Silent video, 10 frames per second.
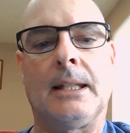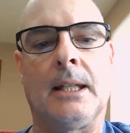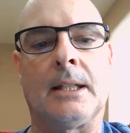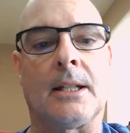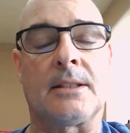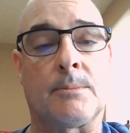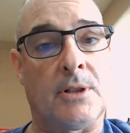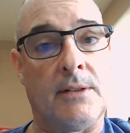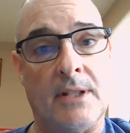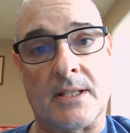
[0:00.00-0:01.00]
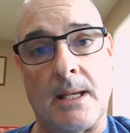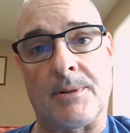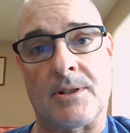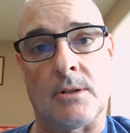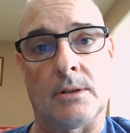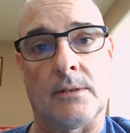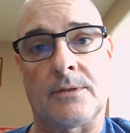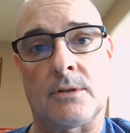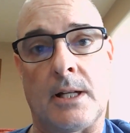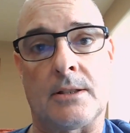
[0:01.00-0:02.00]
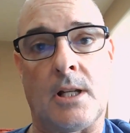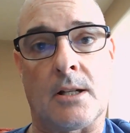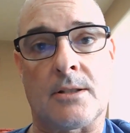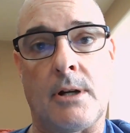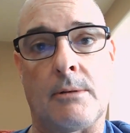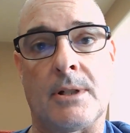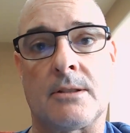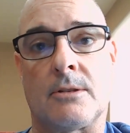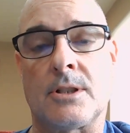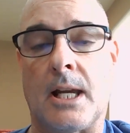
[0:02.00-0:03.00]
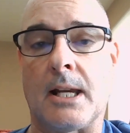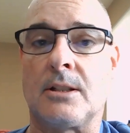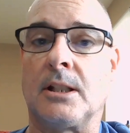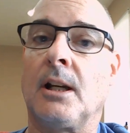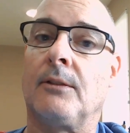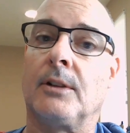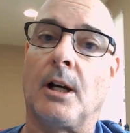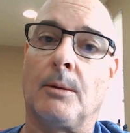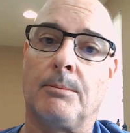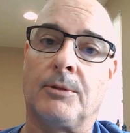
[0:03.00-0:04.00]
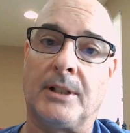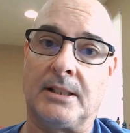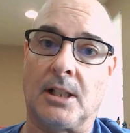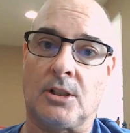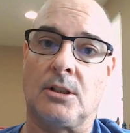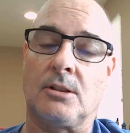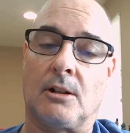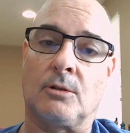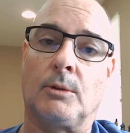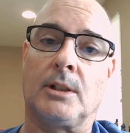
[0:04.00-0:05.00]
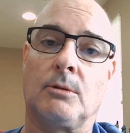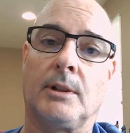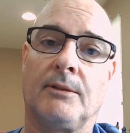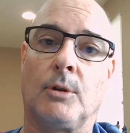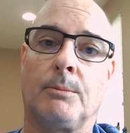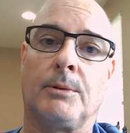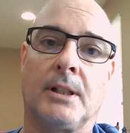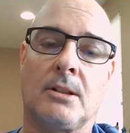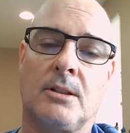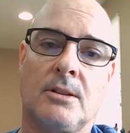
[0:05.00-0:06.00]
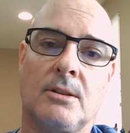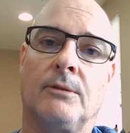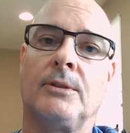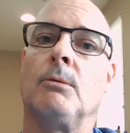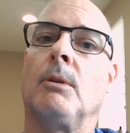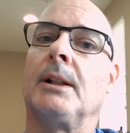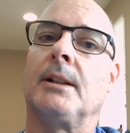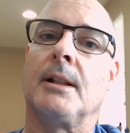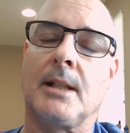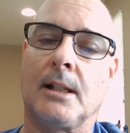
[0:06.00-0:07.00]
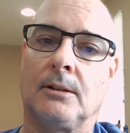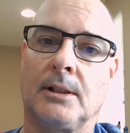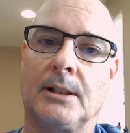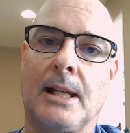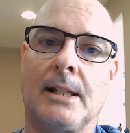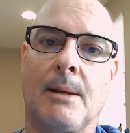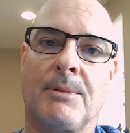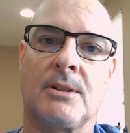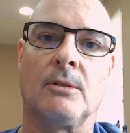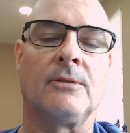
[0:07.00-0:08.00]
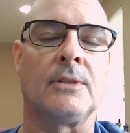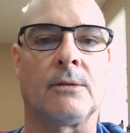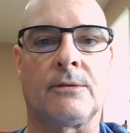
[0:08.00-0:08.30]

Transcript: In a previous episode of Trend Talks Threat Research, I actually covered our predictions, our 2024 predictions. So if you wanted to take a look at that episode, feel